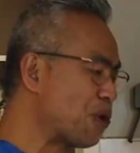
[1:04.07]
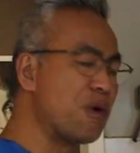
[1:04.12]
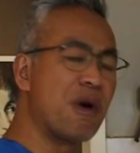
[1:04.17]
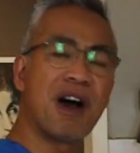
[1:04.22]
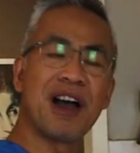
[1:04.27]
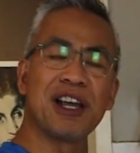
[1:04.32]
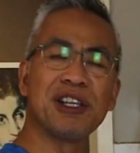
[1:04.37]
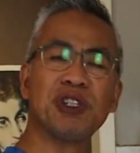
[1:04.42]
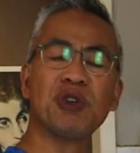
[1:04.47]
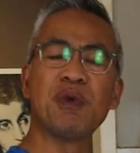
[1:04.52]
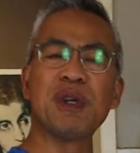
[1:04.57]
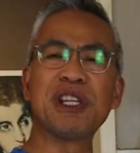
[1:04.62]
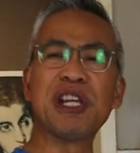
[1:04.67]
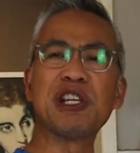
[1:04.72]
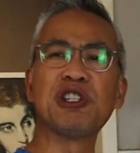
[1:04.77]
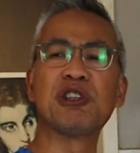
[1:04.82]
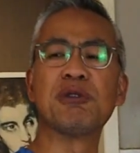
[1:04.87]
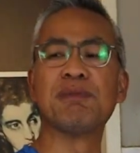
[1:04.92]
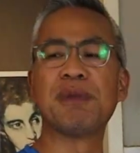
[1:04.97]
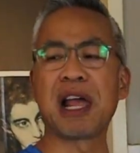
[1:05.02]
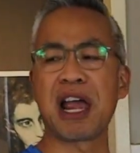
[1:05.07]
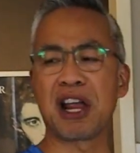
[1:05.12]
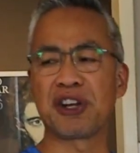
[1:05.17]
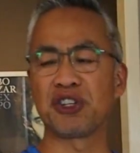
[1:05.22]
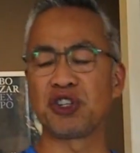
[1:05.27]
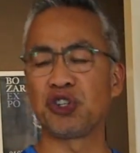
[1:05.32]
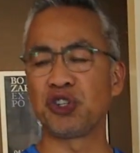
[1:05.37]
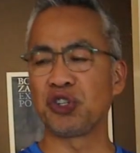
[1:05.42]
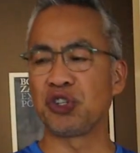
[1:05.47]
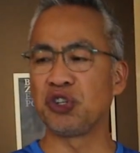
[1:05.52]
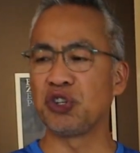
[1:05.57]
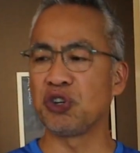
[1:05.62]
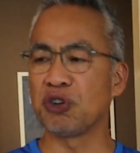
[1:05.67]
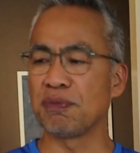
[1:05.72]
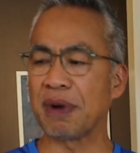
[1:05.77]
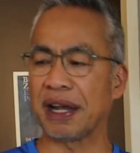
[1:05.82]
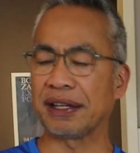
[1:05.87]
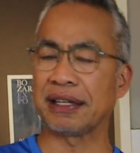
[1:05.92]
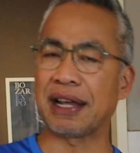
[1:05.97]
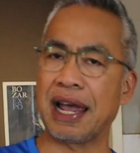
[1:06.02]
Why do we need to blanch,
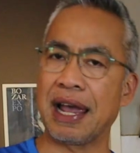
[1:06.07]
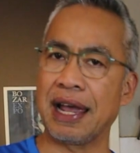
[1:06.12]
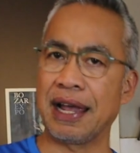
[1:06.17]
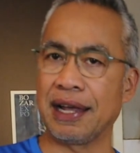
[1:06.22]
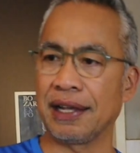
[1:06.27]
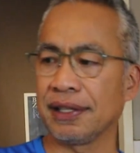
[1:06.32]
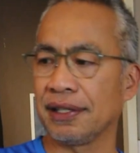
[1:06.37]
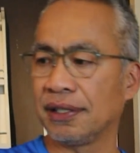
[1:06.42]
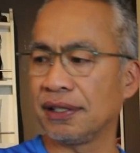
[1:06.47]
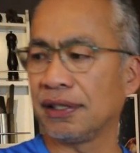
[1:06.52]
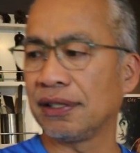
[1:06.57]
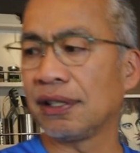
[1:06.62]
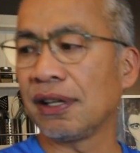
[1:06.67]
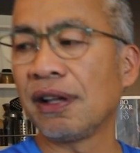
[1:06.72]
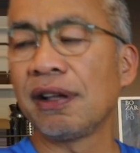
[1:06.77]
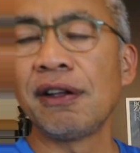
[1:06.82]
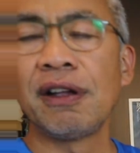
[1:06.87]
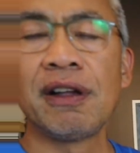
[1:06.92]
you might ask?